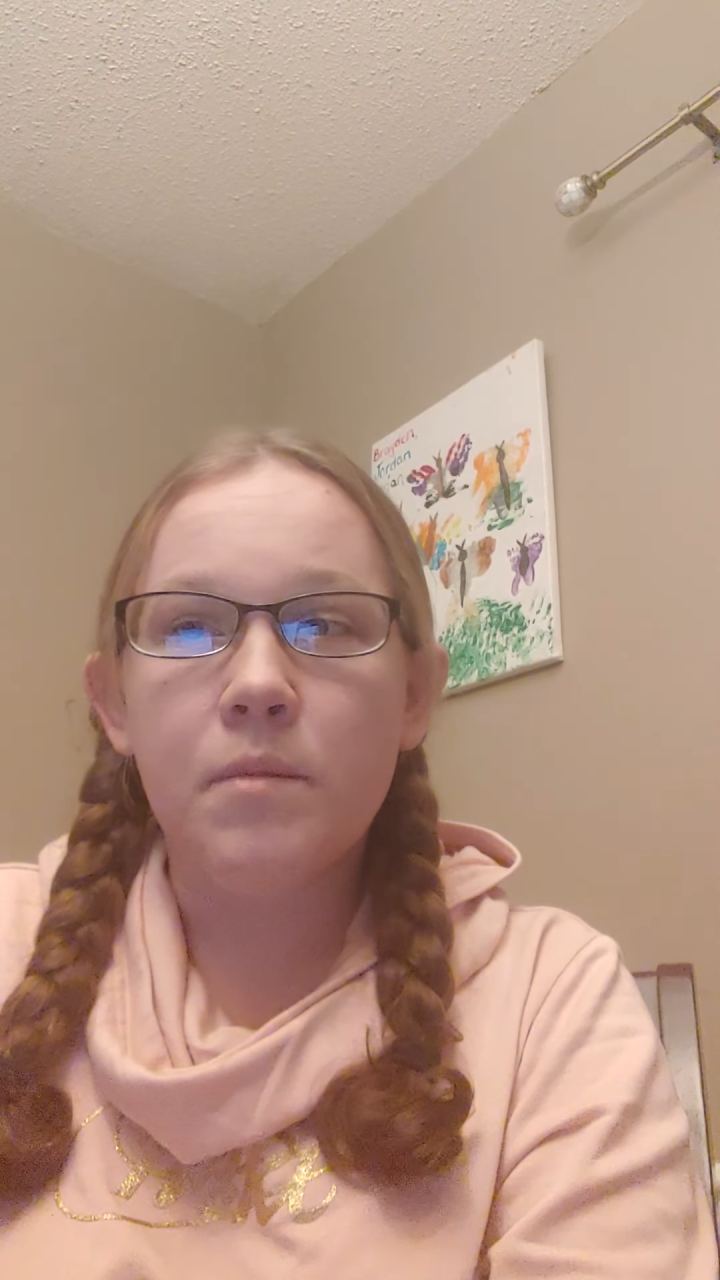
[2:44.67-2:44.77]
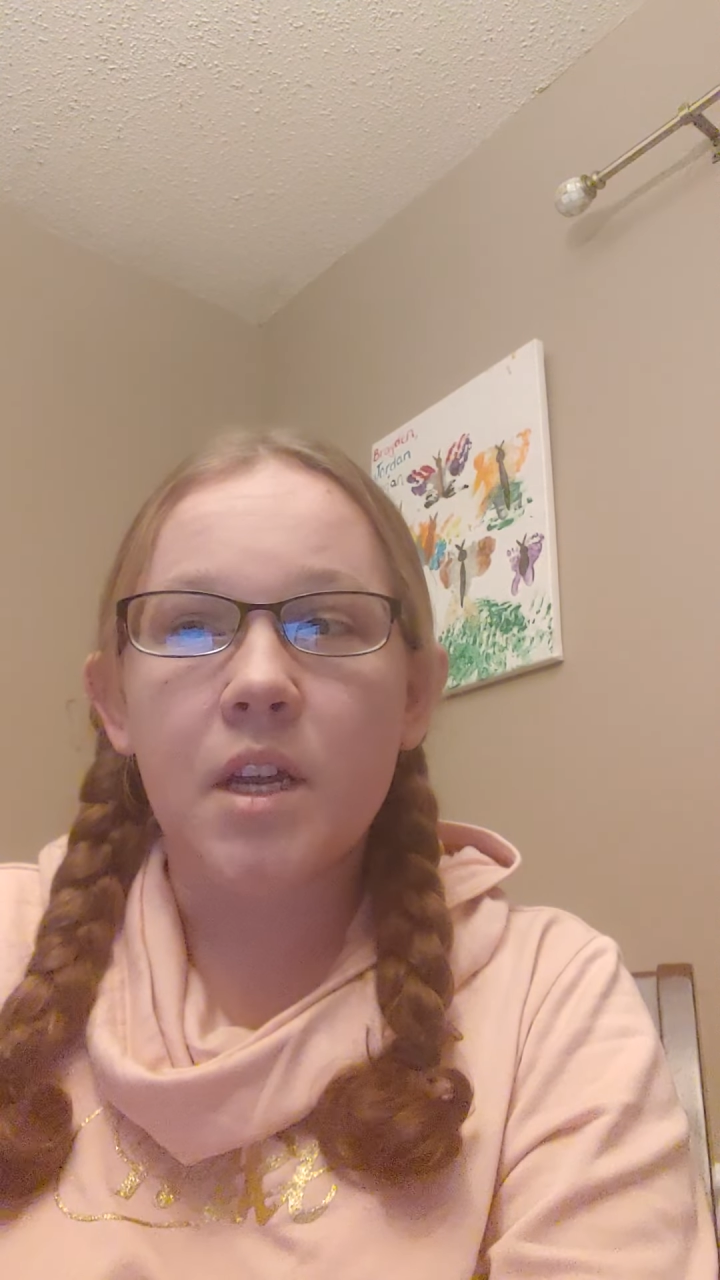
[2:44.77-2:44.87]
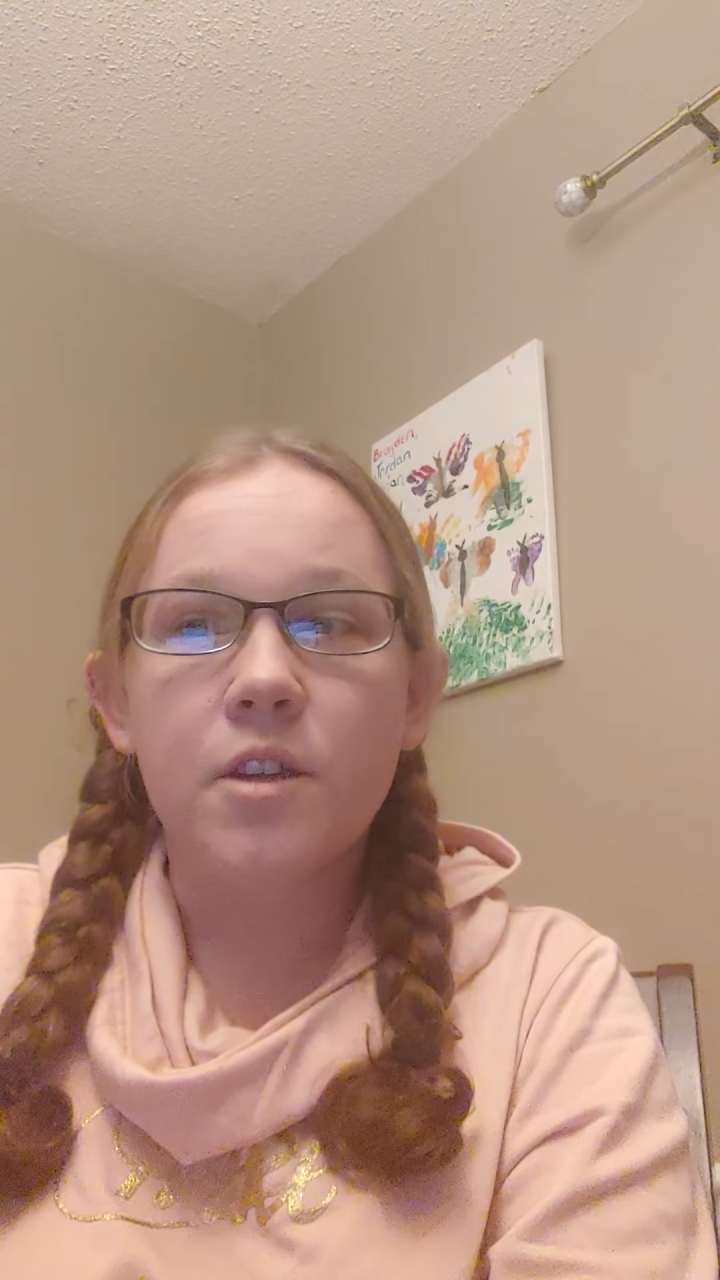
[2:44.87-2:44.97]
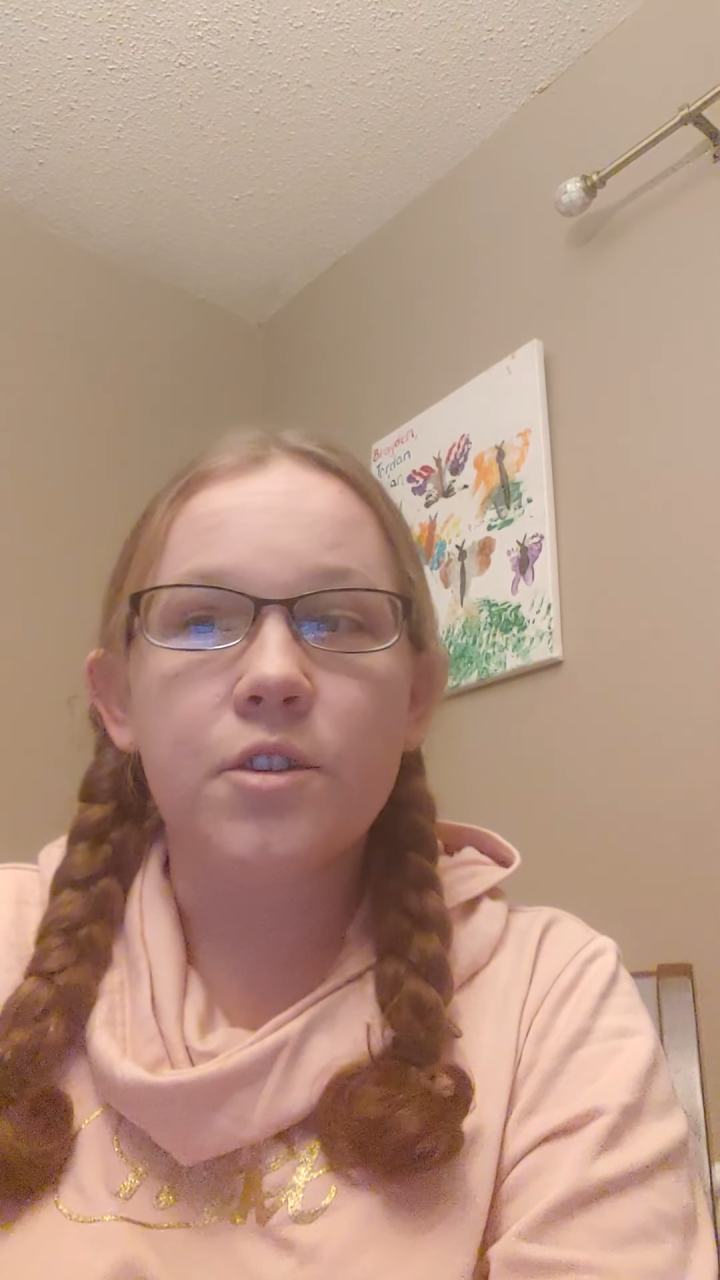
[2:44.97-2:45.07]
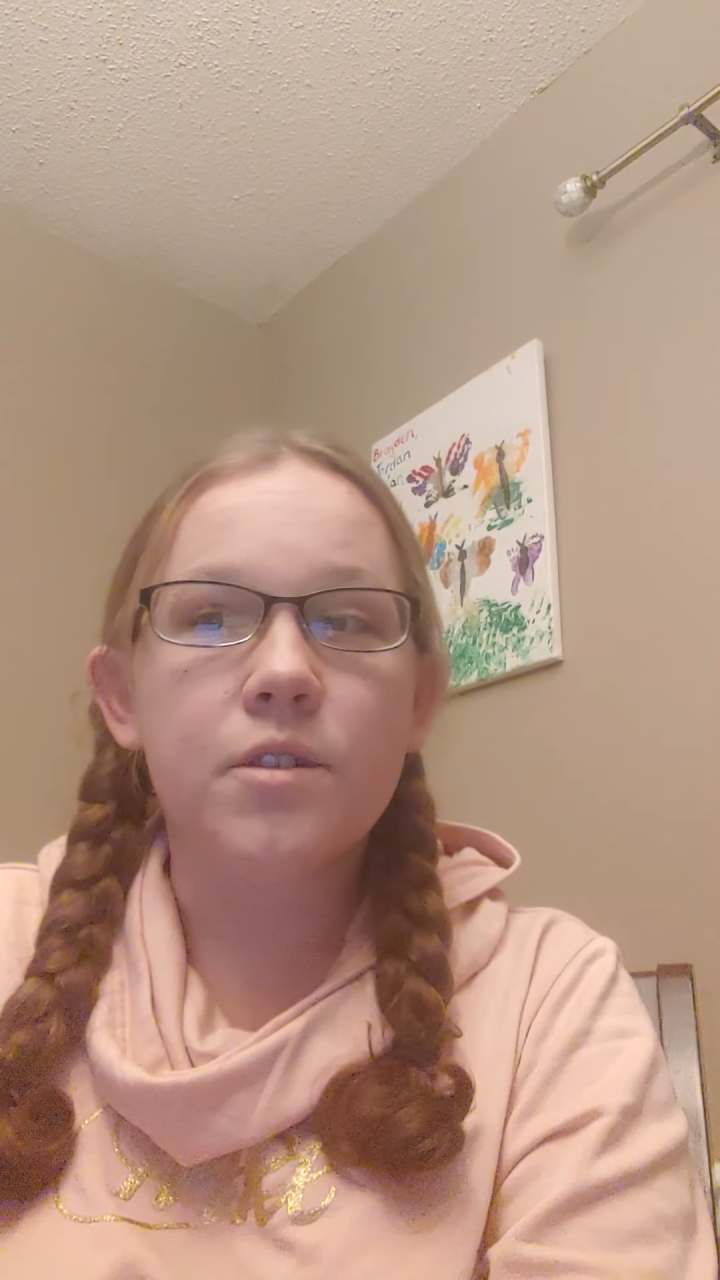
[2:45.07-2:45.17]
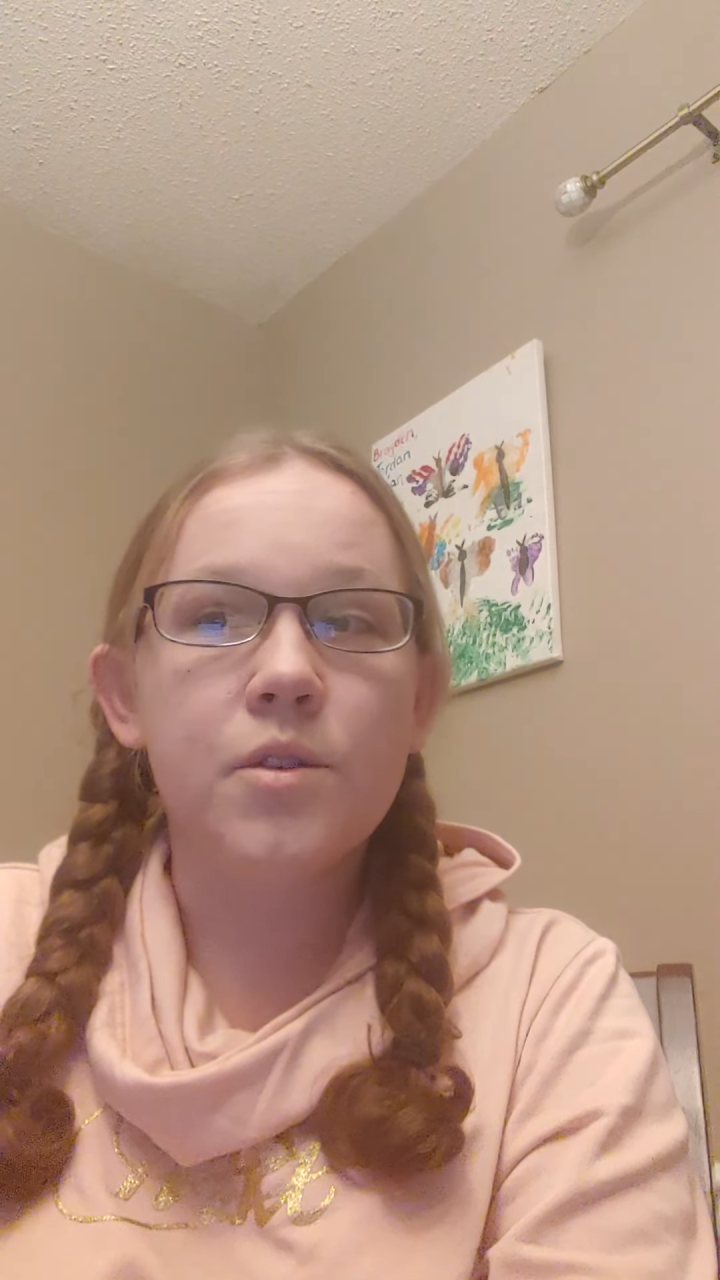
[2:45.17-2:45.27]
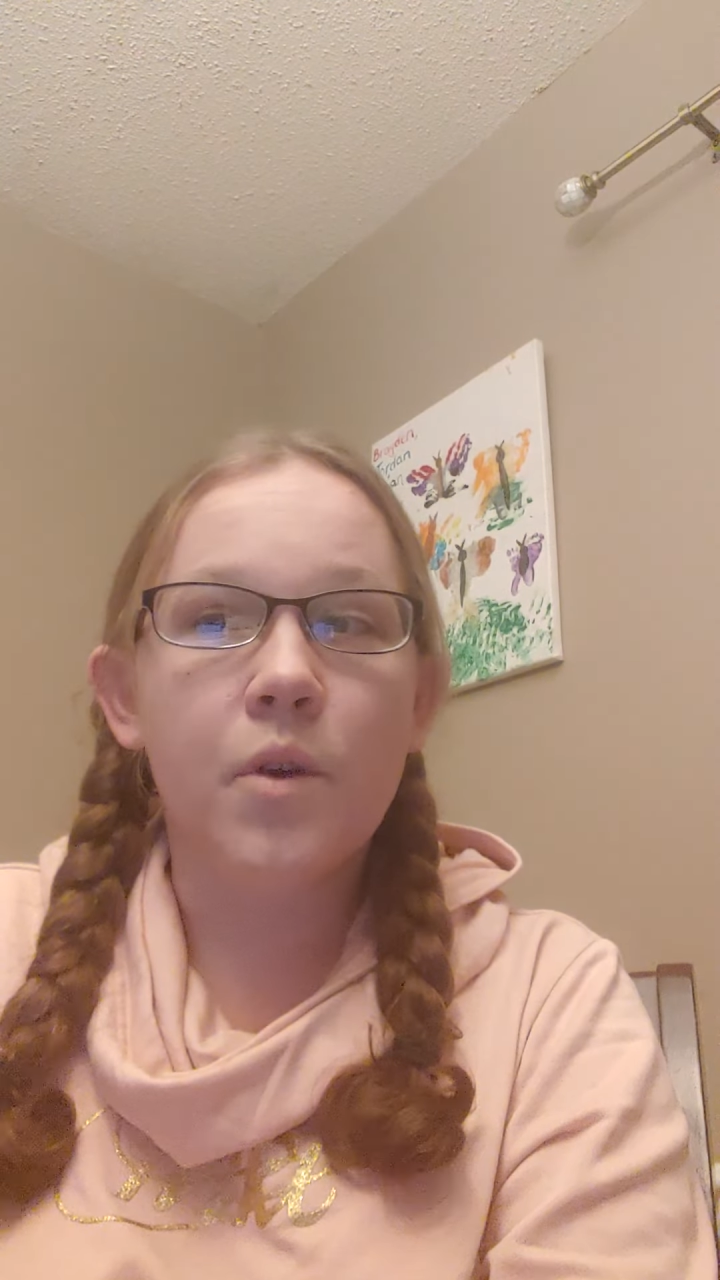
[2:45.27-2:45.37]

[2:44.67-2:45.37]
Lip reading: managers